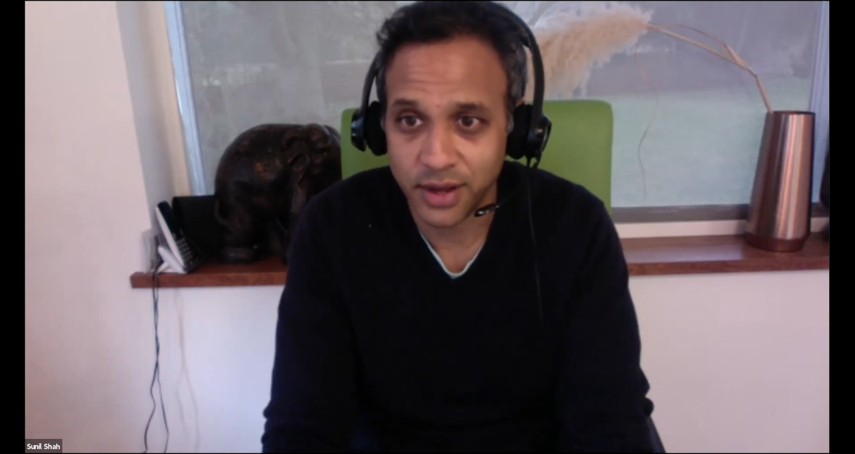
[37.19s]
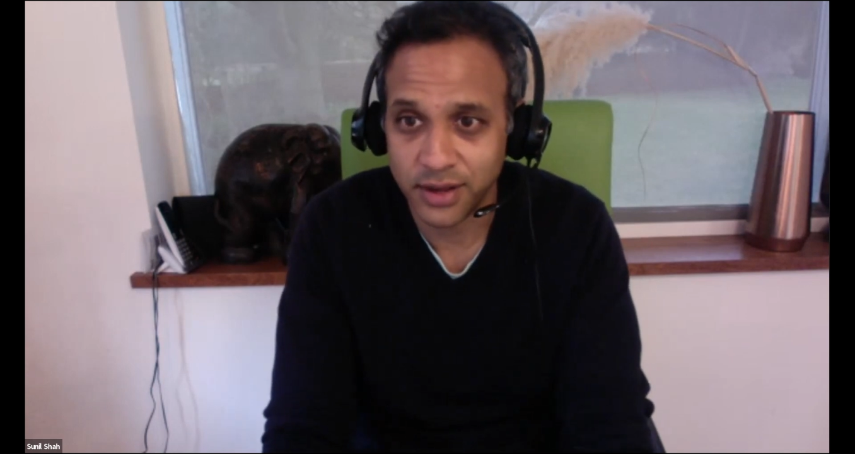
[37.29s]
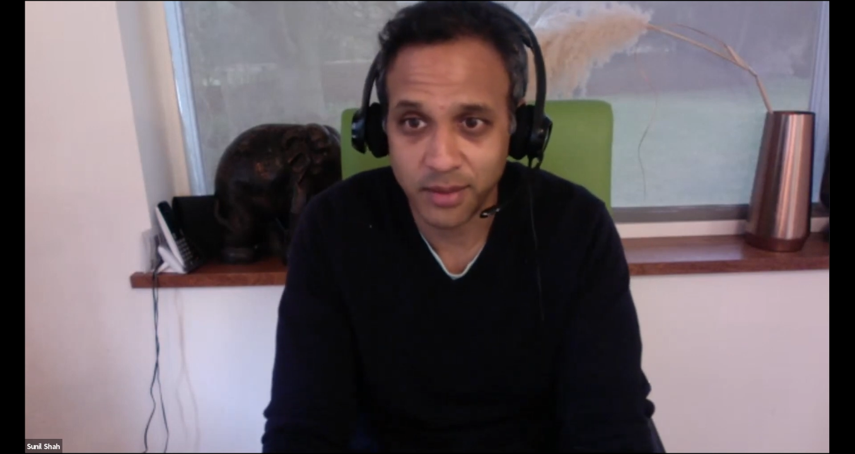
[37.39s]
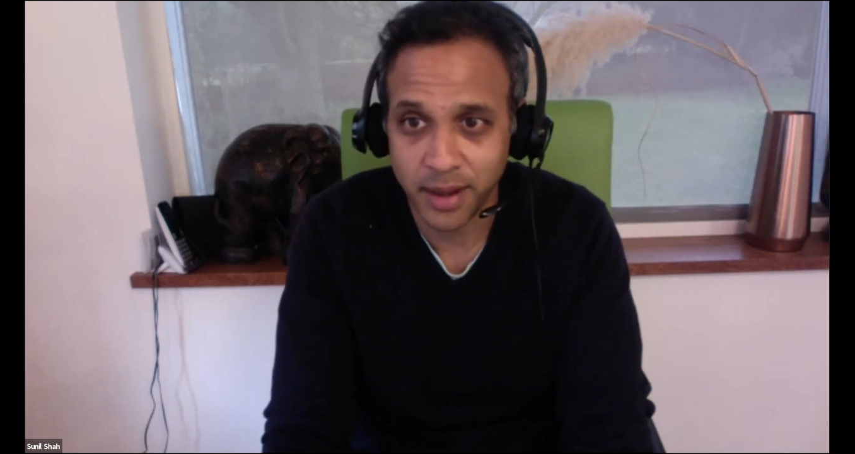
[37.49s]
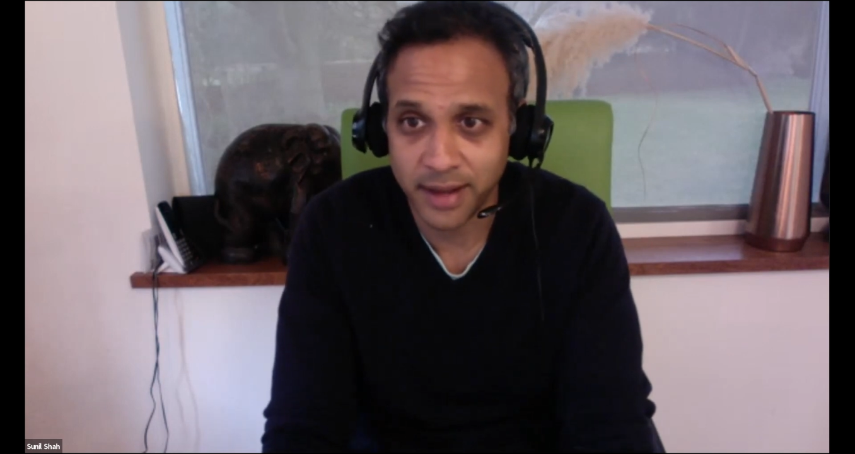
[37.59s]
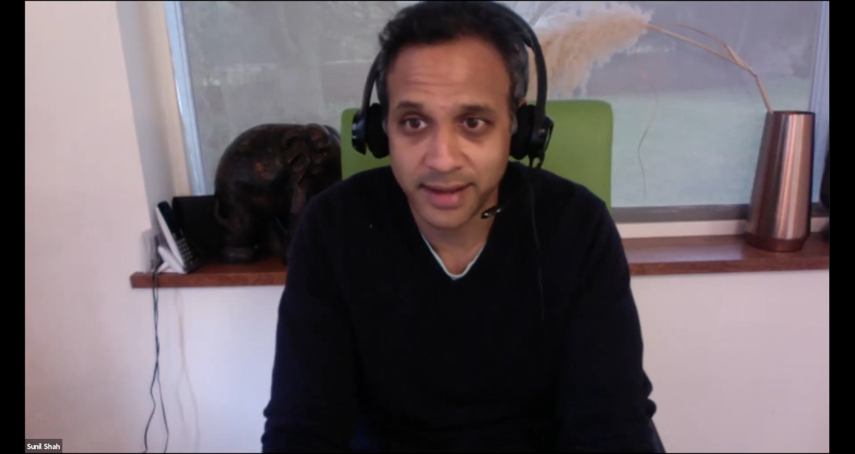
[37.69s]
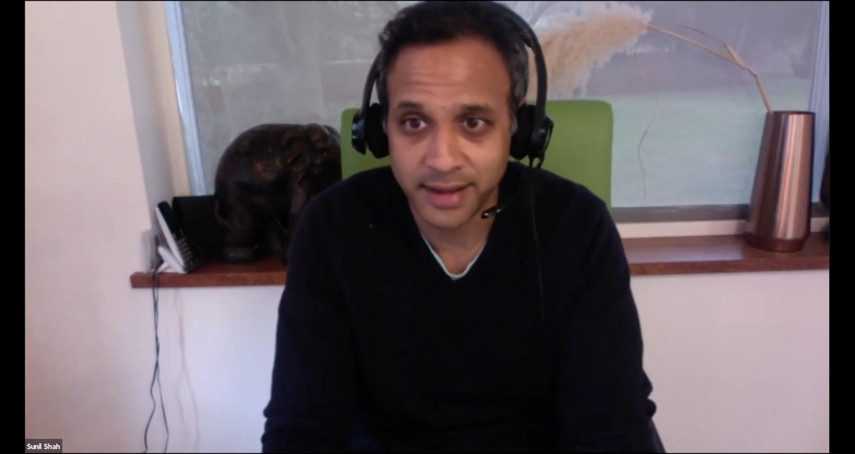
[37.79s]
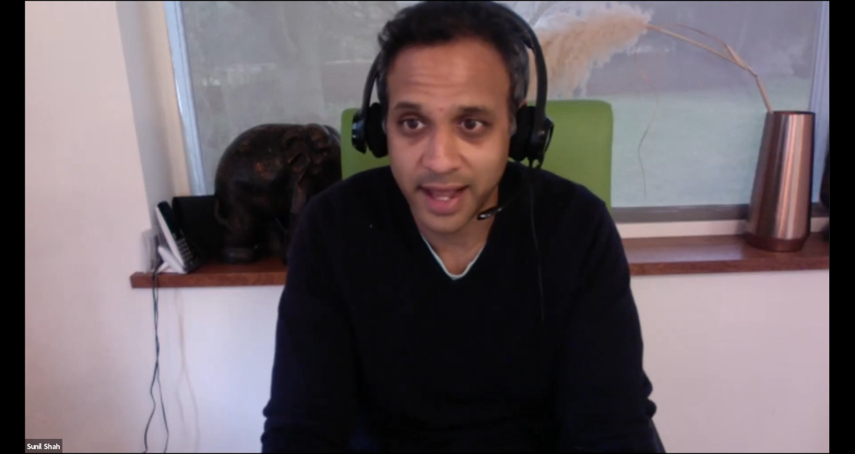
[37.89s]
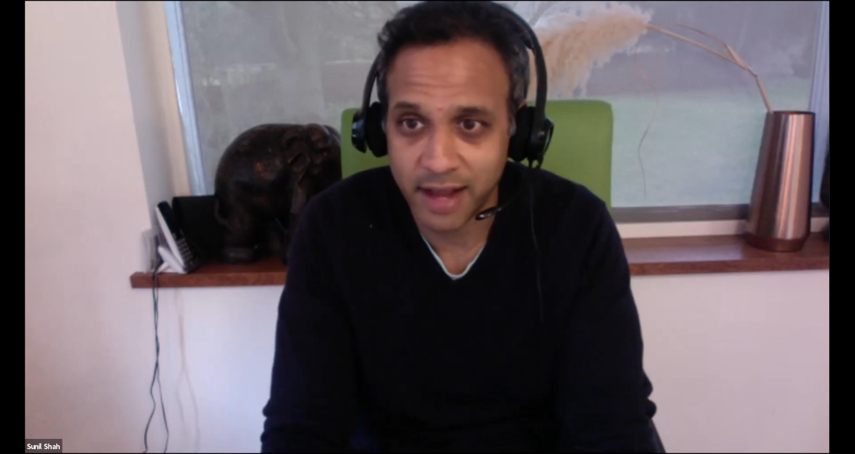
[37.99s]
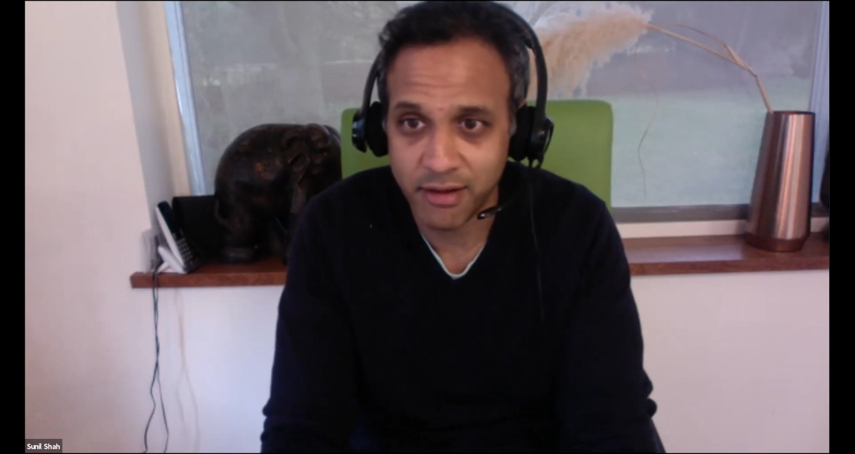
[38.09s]
the
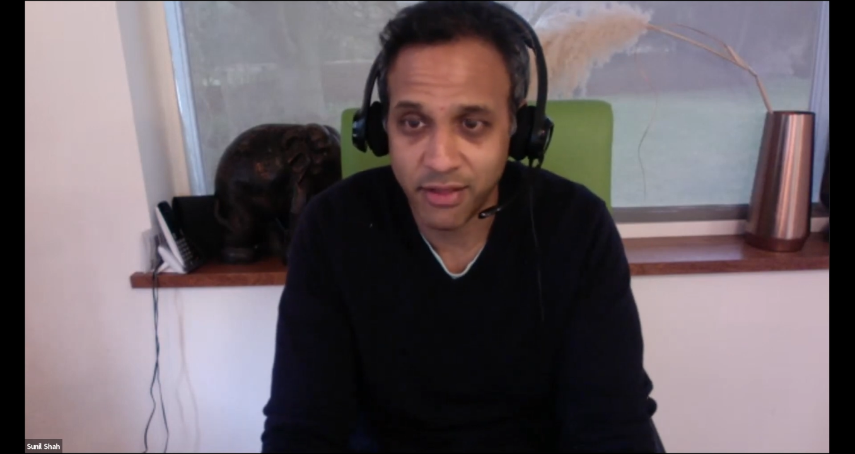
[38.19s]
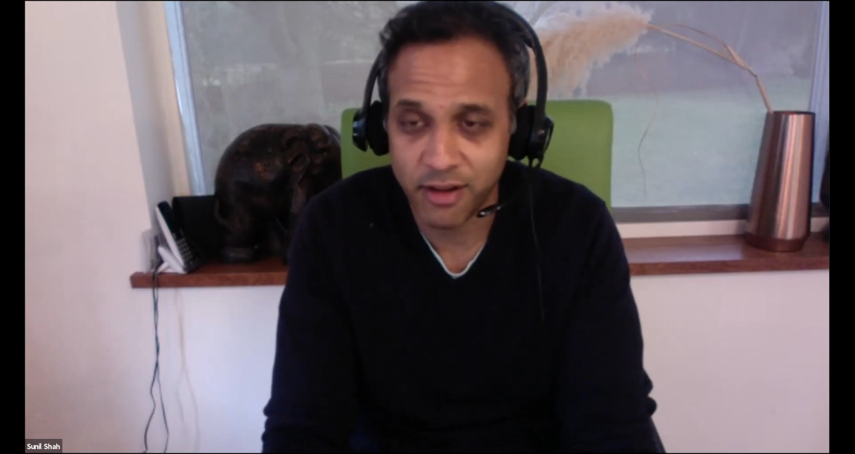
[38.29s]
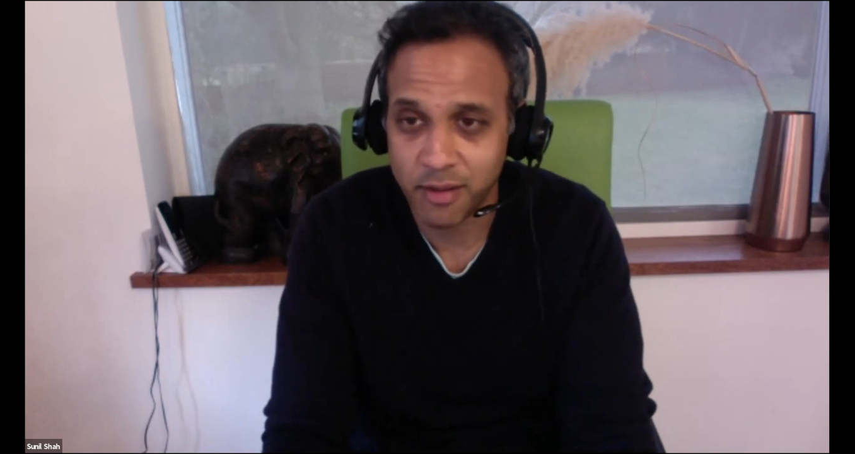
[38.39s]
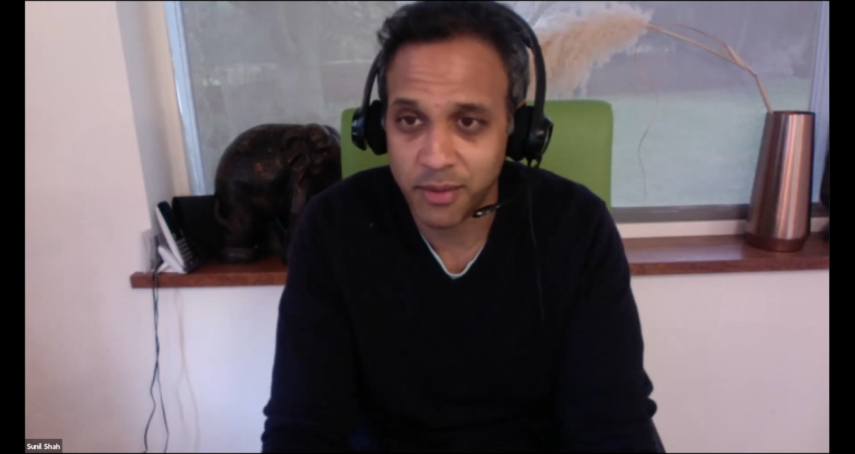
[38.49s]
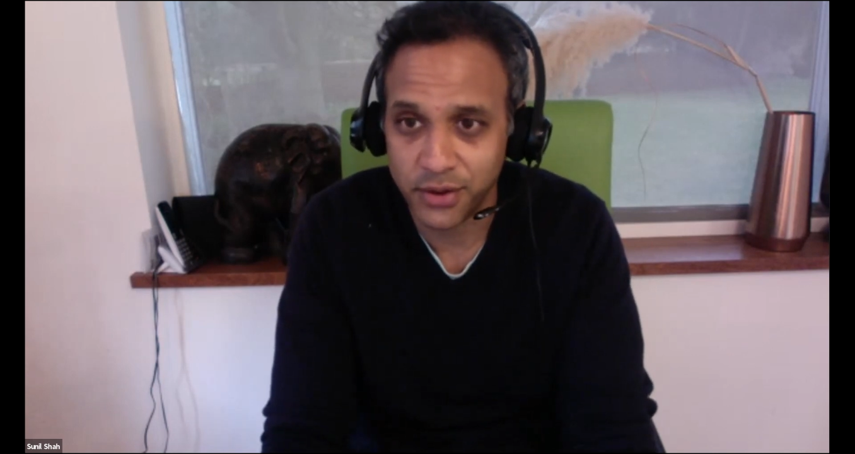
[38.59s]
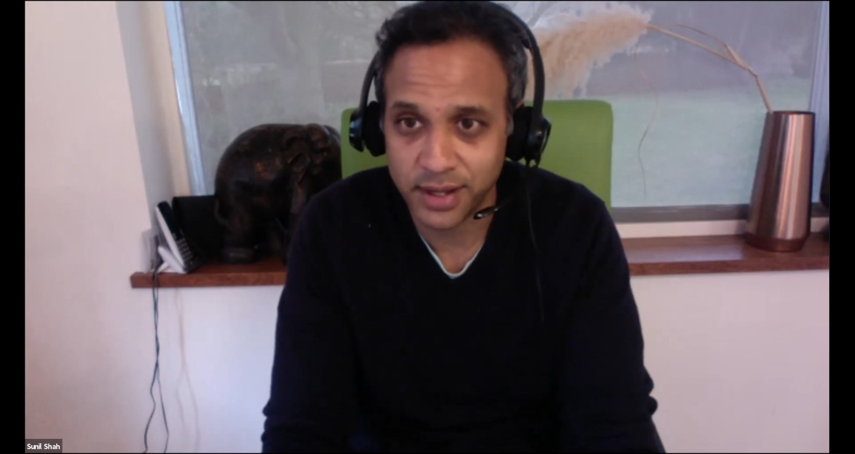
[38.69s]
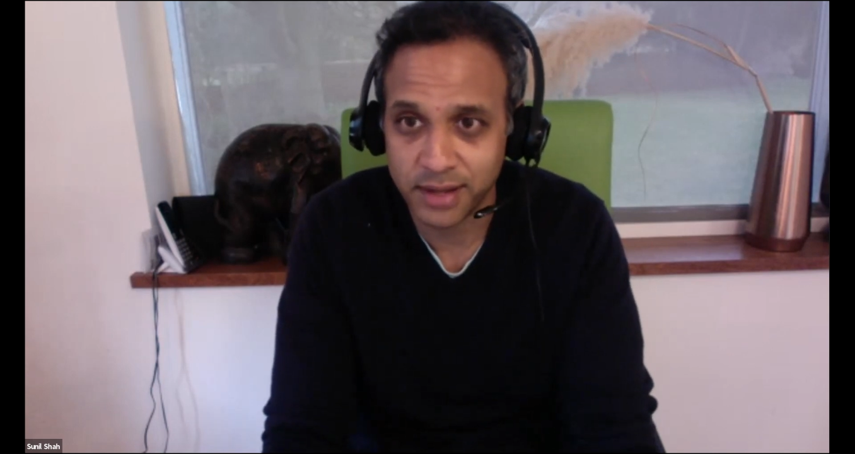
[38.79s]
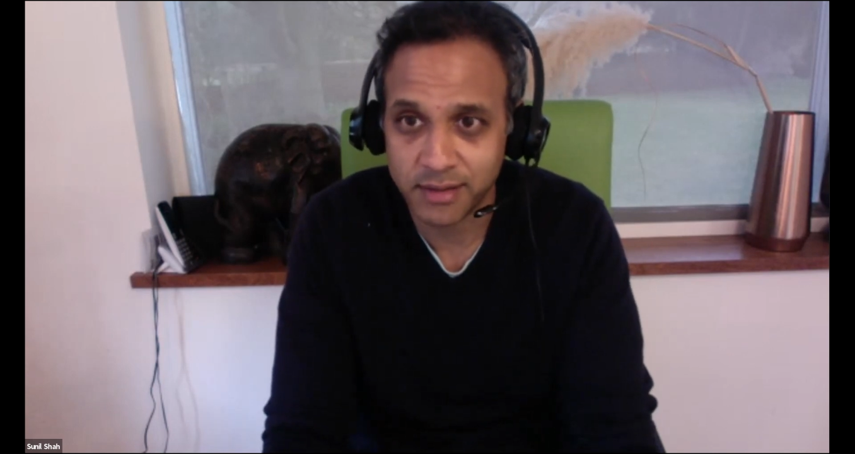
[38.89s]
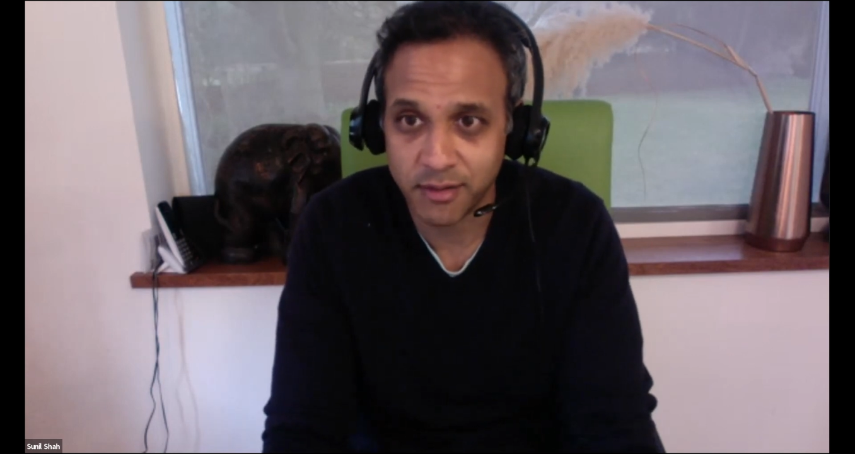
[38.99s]
biotech area in therapeutics.